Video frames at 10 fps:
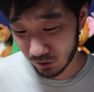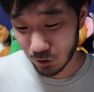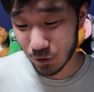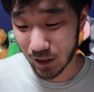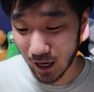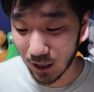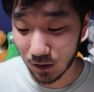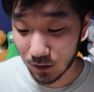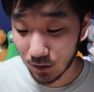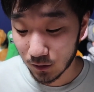do
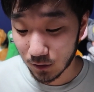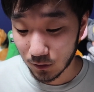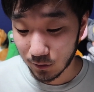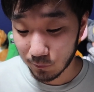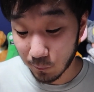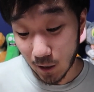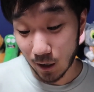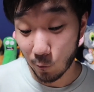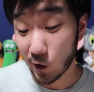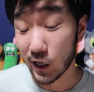that,
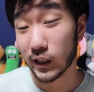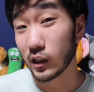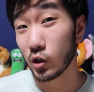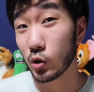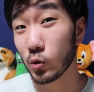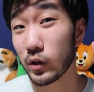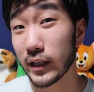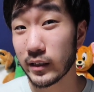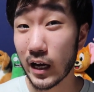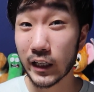but what I can do
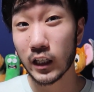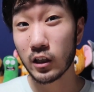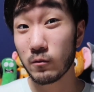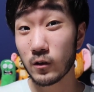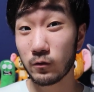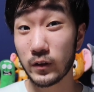is I can give you a